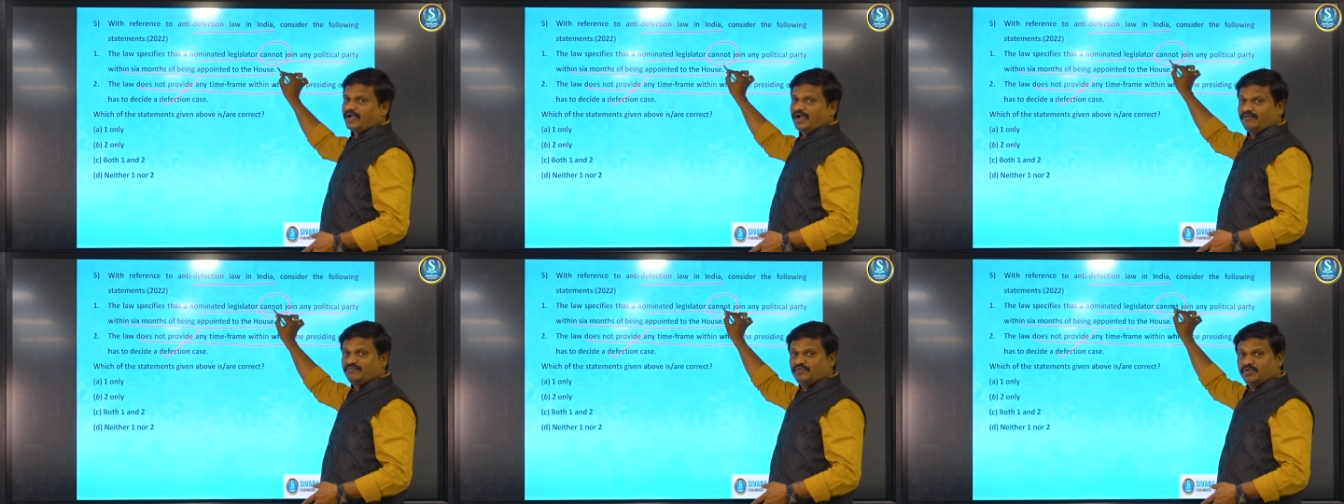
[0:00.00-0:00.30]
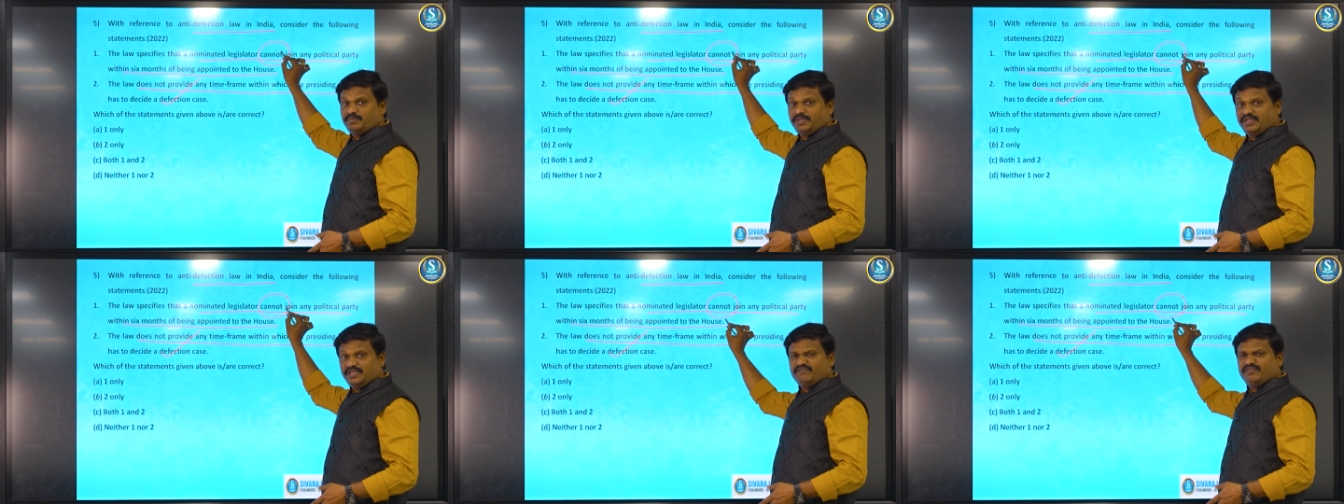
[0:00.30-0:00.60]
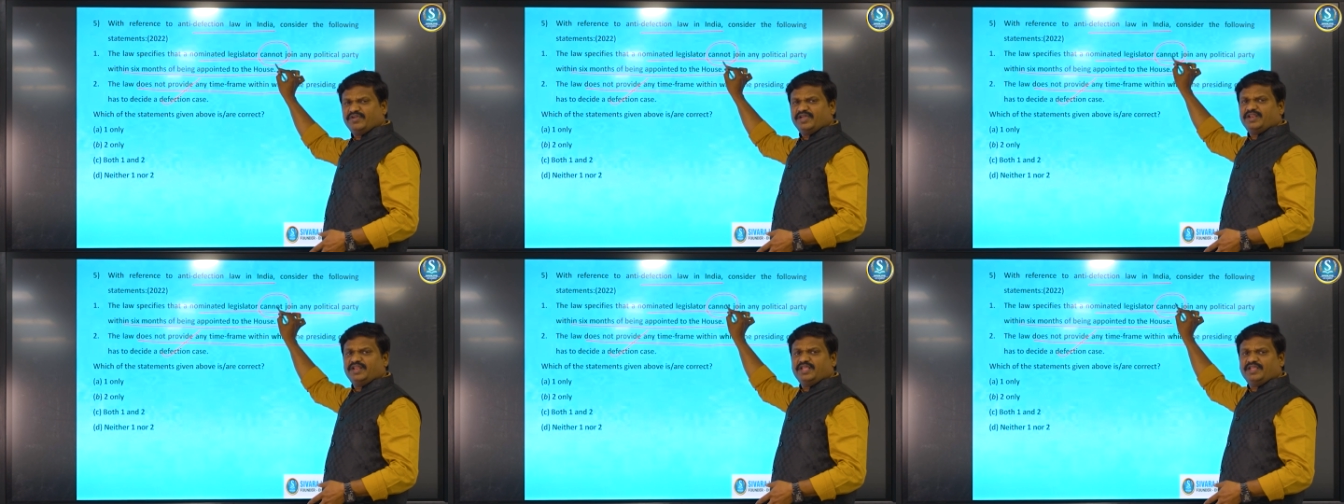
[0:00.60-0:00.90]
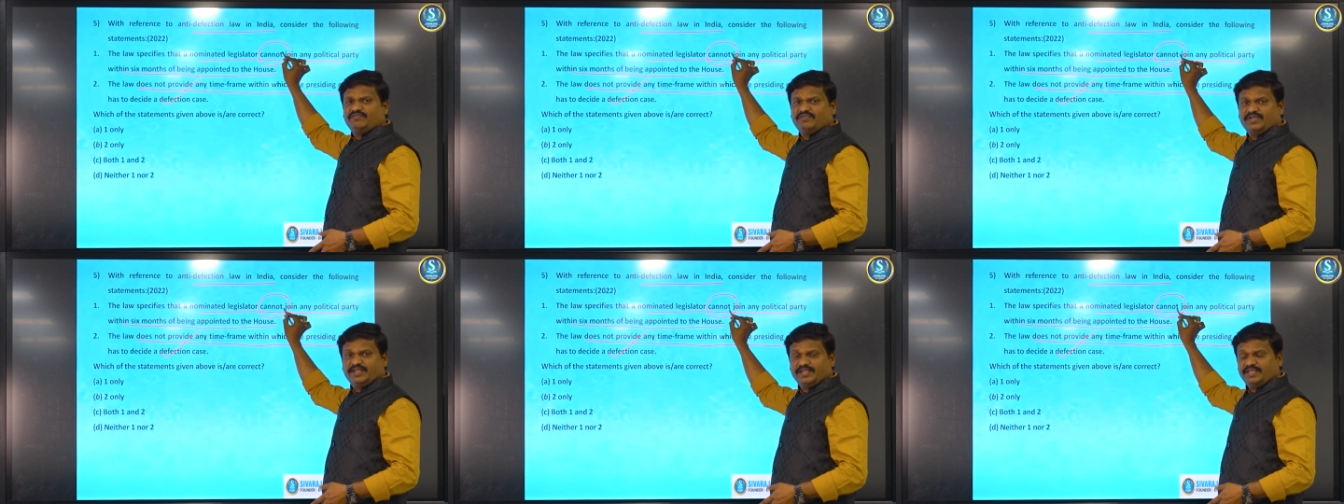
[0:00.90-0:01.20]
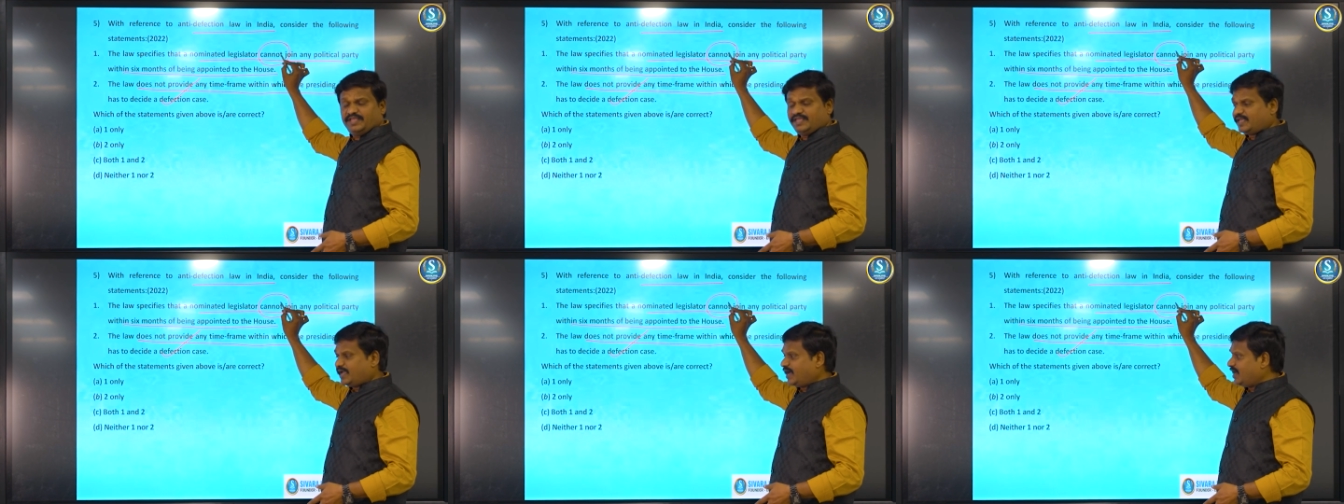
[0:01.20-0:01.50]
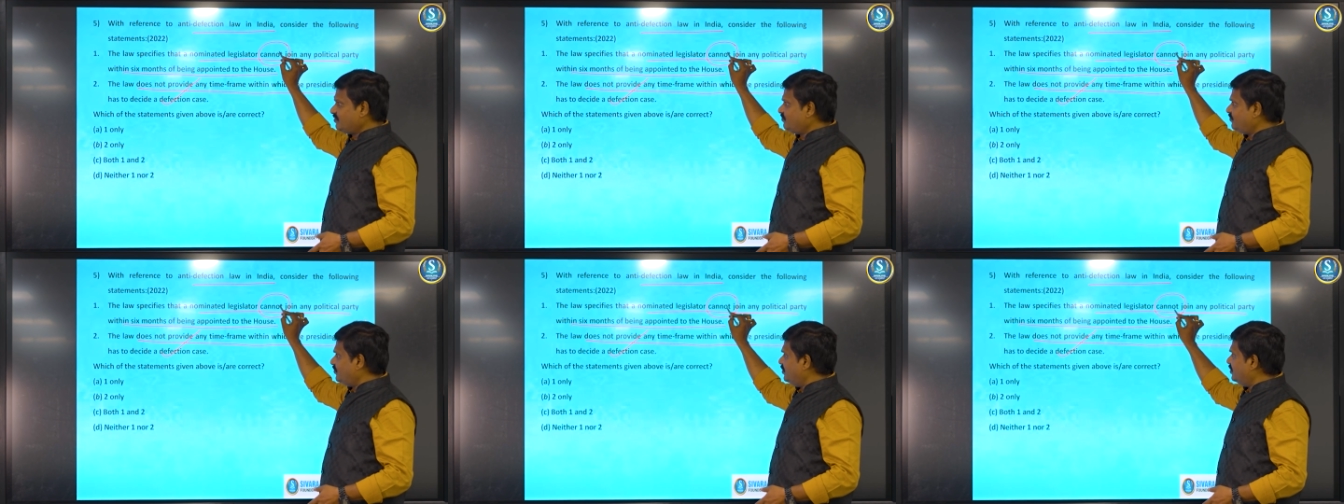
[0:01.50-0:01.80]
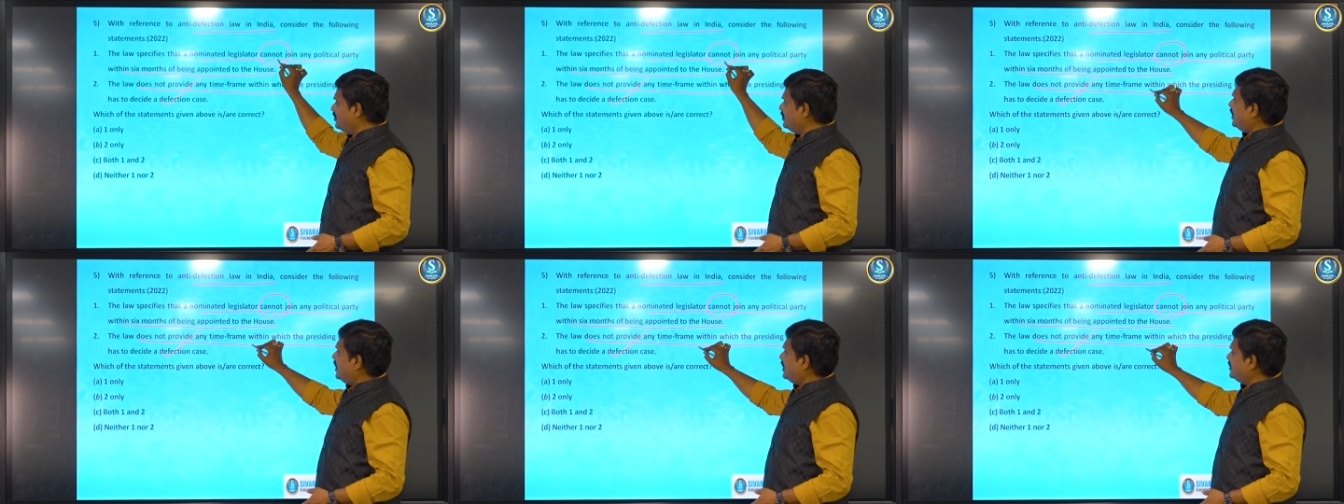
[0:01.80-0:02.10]
have to be very, very
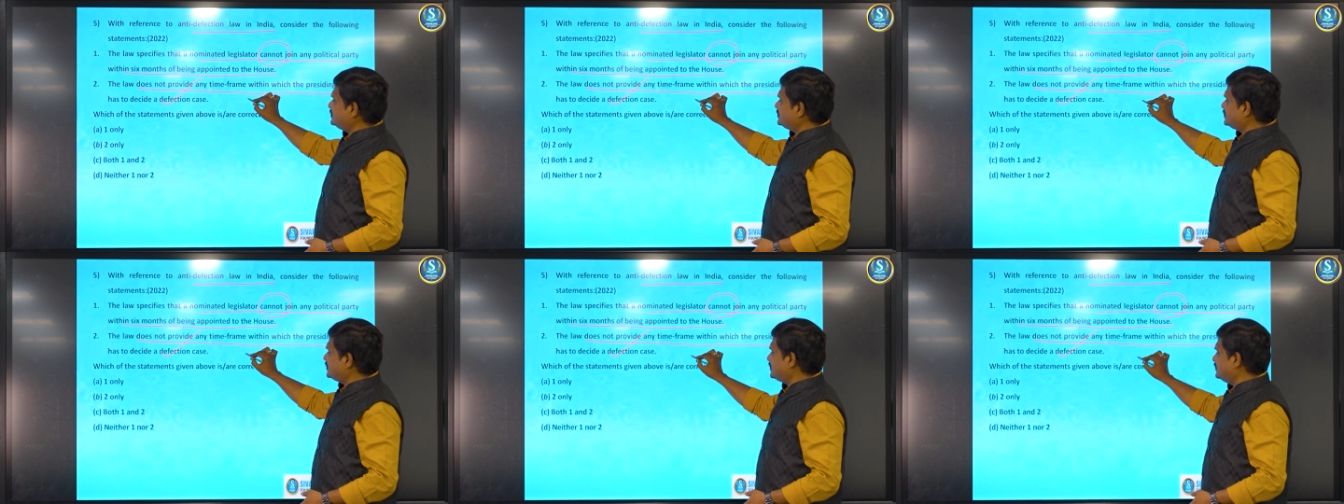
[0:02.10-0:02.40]
careful. Answer